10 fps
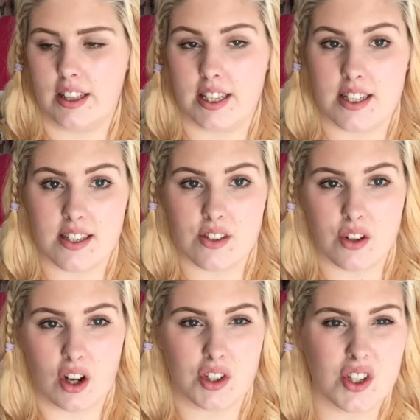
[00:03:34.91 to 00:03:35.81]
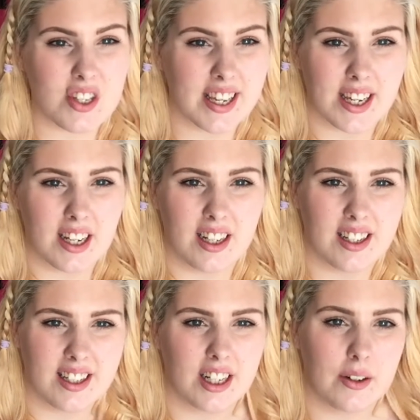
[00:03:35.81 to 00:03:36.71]
this is not just like oh,
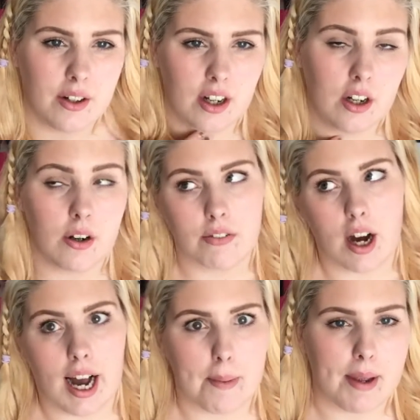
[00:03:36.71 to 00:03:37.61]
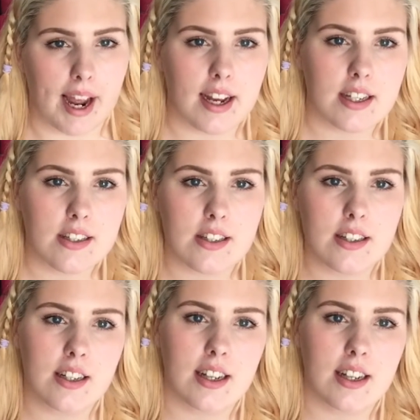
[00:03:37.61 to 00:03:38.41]
I've got IBS.